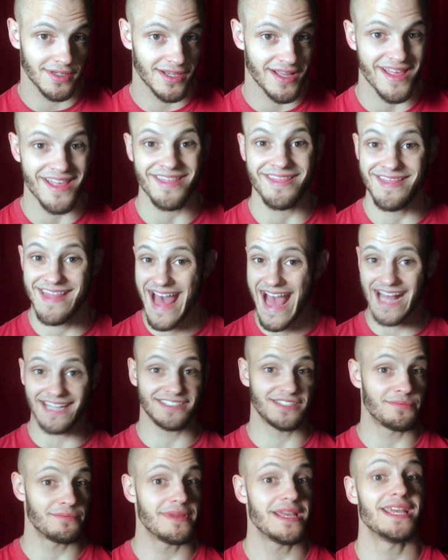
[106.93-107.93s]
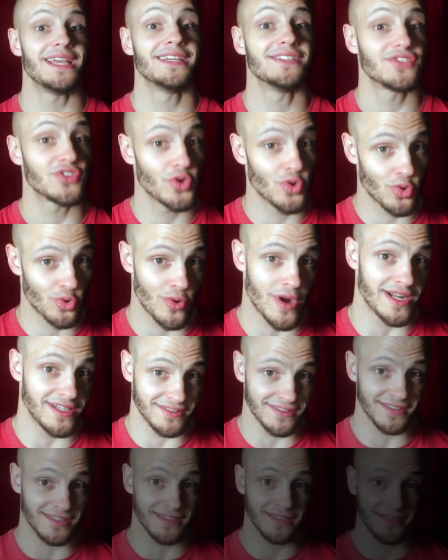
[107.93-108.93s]
And that to me is
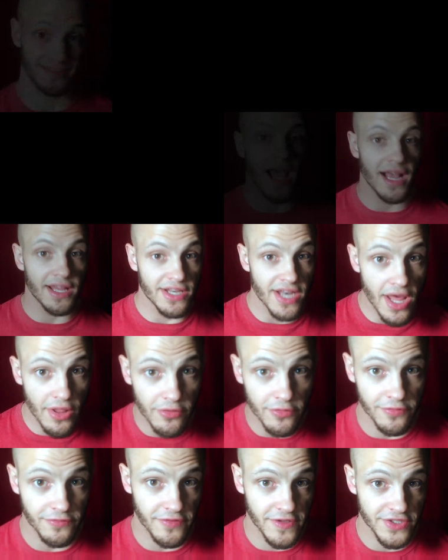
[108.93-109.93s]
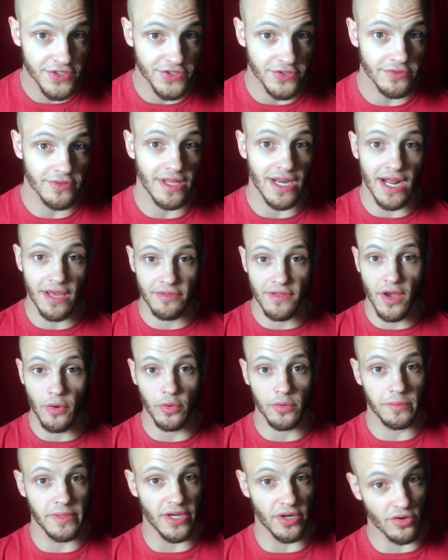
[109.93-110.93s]
crazy. Another feature that I thought
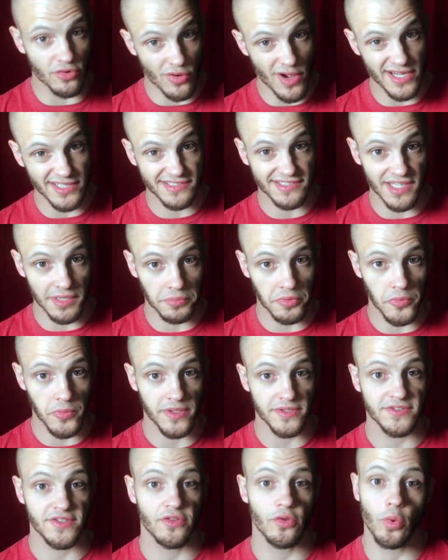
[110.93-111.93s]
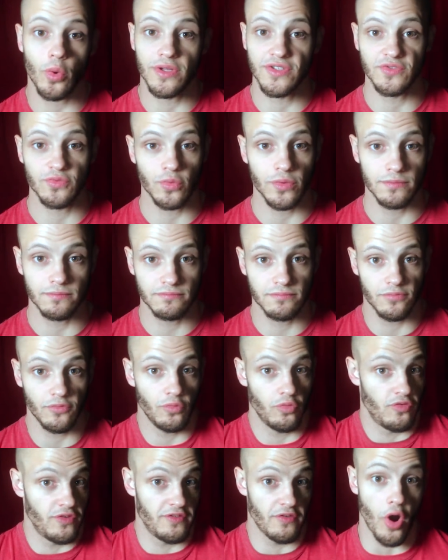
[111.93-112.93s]
would be a great supplement to the ones
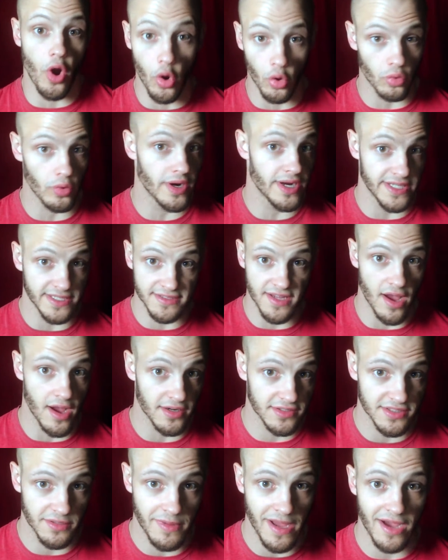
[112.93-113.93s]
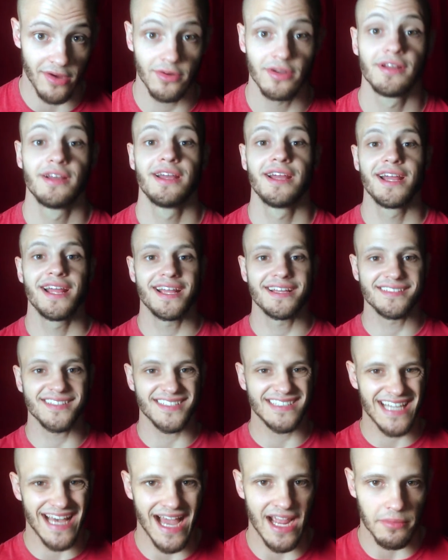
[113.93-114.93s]
we've already talked about is a
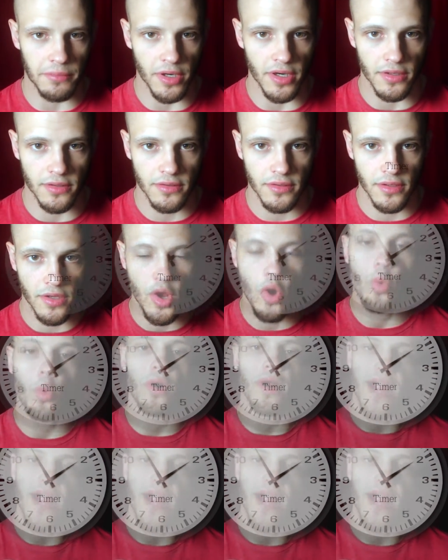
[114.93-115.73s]
timer, where